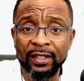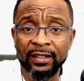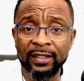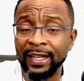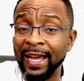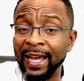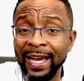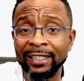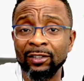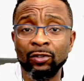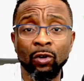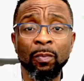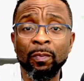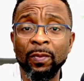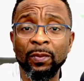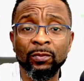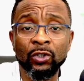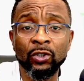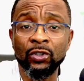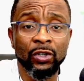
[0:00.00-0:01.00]
They had no
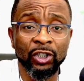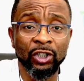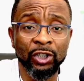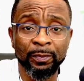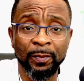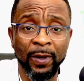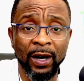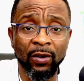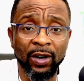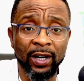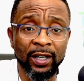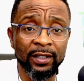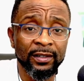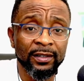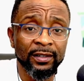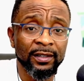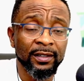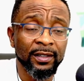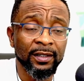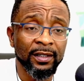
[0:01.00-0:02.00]
such power.
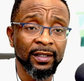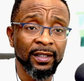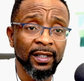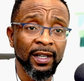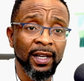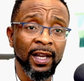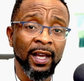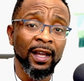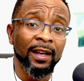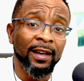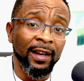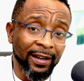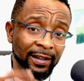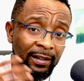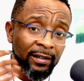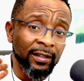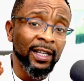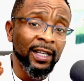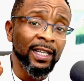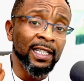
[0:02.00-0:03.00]

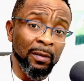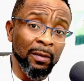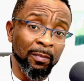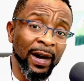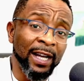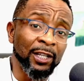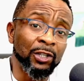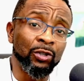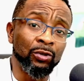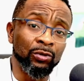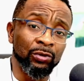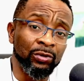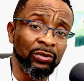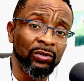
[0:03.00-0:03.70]
Now, the battle,